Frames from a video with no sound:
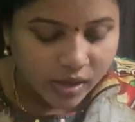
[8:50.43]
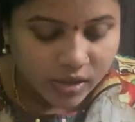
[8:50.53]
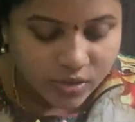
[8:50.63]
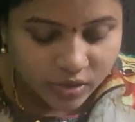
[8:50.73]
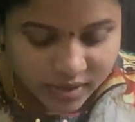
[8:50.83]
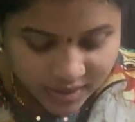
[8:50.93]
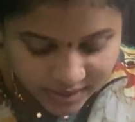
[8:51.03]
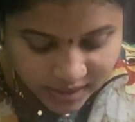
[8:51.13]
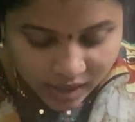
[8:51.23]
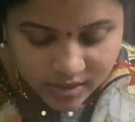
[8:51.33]
so this
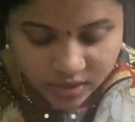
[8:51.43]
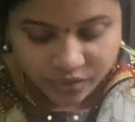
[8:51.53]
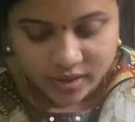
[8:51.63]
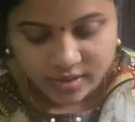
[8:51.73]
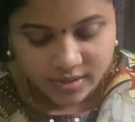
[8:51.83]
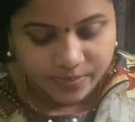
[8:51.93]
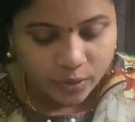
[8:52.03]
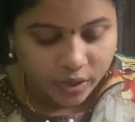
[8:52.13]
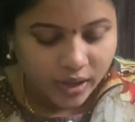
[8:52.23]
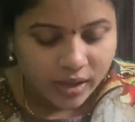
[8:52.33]
is the answer for this.
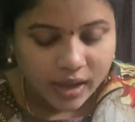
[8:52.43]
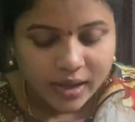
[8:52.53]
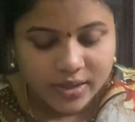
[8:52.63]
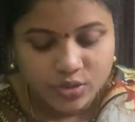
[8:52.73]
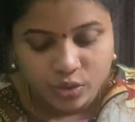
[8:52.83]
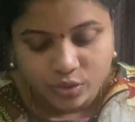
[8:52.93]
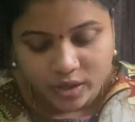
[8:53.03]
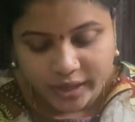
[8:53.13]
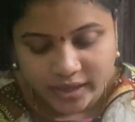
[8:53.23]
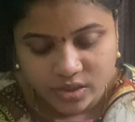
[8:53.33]
Okay, let's go to
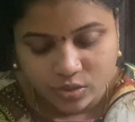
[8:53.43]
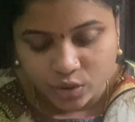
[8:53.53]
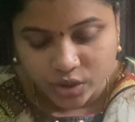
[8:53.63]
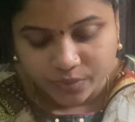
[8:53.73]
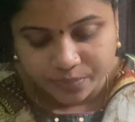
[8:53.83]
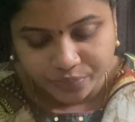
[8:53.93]
the next question.